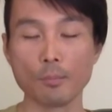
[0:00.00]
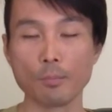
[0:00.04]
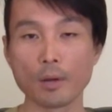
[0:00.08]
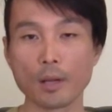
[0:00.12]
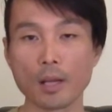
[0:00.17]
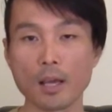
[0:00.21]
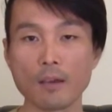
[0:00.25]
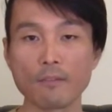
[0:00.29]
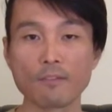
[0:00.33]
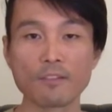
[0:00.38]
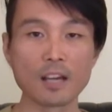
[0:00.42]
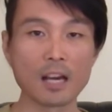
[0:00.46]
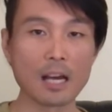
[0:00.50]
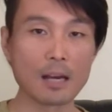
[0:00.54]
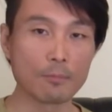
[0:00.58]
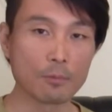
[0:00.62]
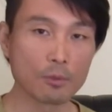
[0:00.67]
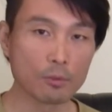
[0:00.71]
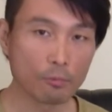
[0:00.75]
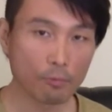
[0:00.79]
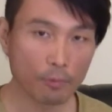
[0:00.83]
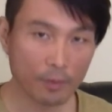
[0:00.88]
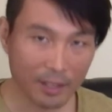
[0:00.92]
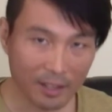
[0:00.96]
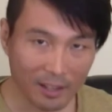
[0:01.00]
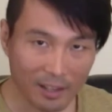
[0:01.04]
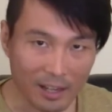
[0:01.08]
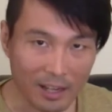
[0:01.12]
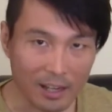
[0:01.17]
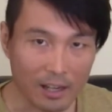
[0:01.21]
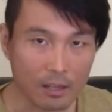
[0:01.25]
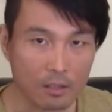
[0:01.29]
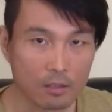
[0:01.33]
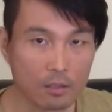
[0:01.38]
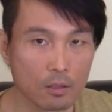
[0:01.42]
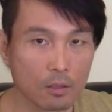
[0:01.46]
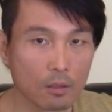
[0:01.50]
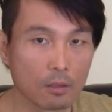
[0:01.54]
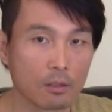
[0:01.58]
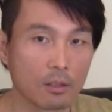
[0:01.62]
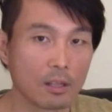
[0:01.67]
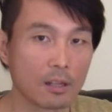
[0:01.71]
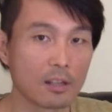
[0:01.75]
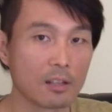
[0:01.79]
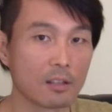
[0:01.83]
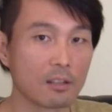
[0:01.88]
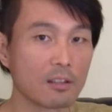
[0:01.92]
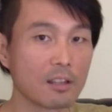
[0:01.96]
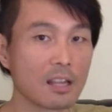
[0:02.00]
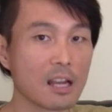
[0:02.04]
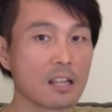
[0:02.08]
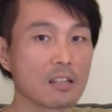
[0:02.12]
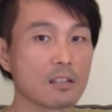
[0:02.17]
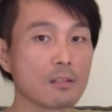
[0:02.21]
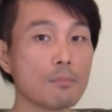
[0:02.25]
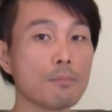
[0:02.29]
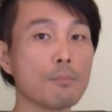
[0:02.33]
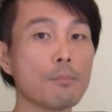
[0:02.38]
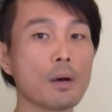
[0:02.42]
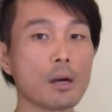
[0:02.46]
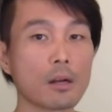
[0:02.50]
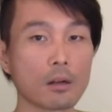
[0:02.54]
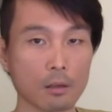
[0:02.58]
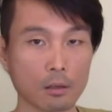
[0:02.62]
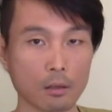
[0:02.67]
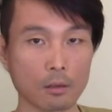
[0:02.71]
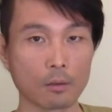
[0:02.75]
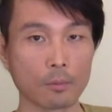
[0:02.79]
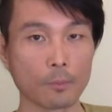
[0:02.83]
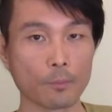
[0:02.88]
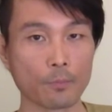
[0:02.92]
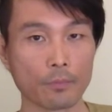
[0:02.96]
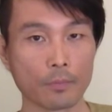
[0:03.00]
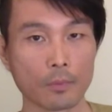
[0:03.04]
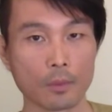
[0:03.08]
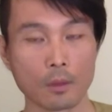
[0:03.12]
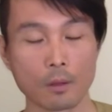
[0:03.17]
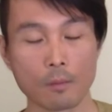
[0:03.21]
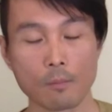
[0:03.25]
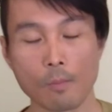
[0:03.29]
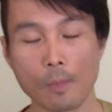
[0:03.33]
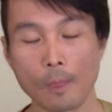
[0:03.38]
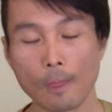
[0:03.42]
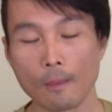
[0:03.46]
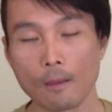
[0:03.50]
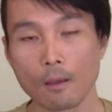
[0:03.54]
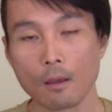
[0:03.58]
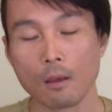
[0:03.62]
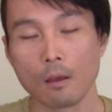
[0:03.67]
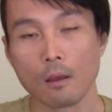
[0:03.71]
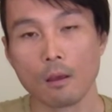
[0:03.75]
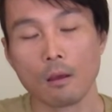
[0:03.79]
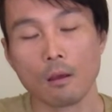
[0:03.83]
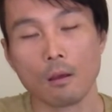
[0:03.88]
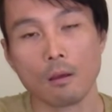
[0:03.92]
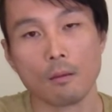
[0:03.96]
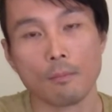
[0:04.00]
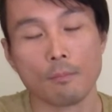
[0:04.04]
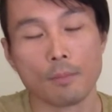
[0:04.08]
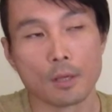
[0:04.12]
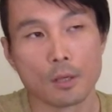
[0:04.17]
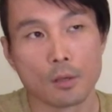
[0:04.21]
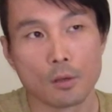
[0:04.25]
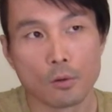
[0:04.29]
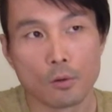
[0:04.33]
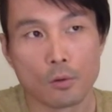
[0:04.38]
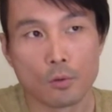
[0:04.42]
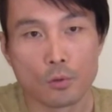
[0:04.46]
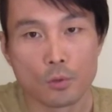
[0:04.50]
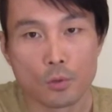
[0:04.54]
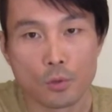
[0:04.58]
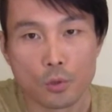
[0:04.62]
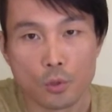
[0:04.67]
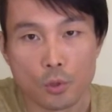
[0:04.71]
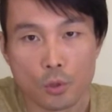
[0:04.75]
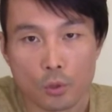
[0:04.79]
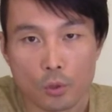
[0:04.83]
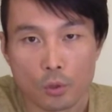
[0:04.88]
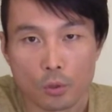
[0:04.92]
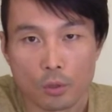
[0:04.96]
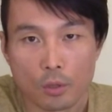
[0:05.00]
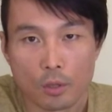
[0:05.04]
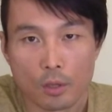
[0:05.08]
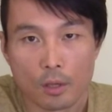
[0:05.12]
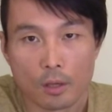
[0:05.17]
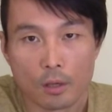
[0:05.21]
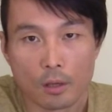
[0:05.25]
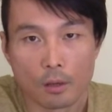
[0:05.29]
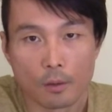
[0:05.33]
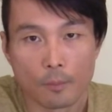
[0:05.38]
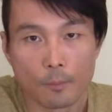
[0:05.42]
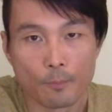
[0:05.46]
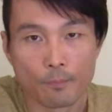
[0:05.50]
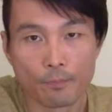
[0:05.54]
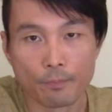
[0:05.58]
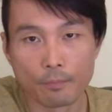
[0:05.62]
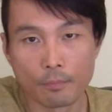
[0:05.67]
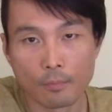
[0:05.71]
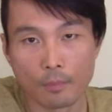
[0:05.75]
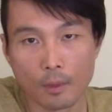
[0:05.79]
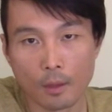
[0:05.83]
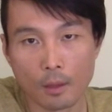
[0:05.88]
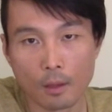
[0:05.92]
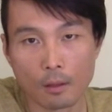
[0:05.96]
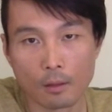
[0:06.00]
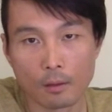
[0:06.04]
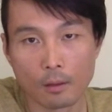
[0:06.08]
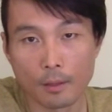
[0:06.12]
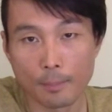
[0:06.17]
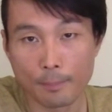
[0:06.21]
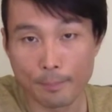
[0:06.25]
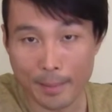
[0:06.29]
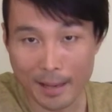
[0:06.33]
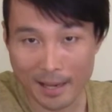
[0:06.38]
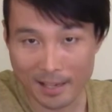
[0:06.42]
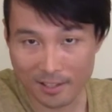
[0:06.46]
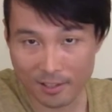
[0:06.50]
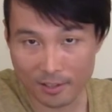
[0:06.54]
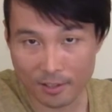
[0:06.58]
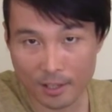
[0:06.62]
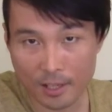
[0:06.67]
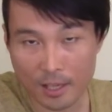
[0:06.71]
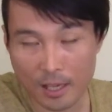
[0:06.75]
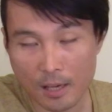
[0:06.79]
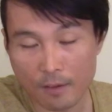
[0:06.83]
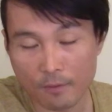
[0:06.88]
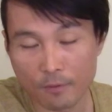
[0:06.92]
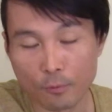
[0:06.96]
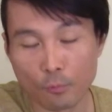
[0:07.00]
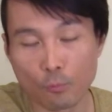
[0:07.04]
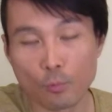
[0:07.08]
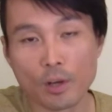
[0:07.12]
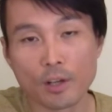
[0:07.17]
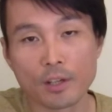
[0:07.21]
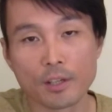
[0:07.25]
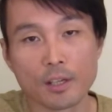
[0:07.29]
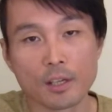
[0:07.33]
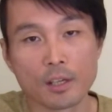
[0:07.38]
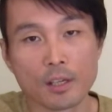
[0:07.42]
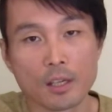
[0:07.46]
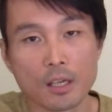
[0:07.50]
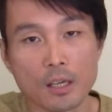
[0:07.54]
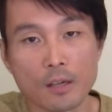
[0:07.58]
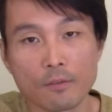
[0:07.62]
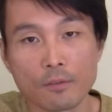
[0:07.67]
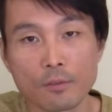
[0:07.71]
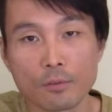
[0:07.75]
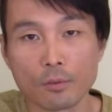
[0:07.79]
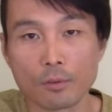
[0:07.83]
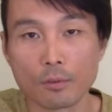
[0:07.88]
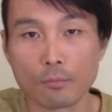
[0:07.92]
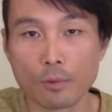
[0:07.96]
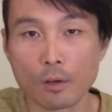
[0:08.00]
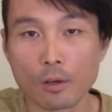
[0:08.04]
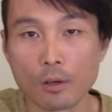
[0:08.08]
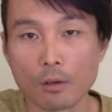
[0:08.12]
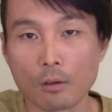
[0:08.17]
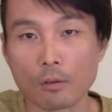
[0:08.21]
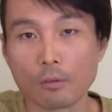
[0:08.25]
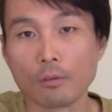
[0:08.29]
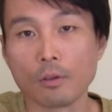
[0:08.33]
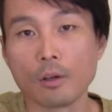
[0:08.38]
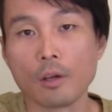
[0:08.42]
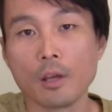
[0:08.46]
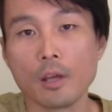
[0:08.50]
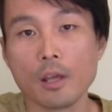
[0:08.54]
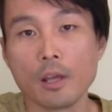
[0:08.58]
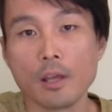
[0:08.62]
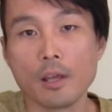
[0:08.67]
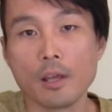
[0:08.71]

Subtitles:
But I've come to realize that it doesn't matter, because the best gift one can give to the world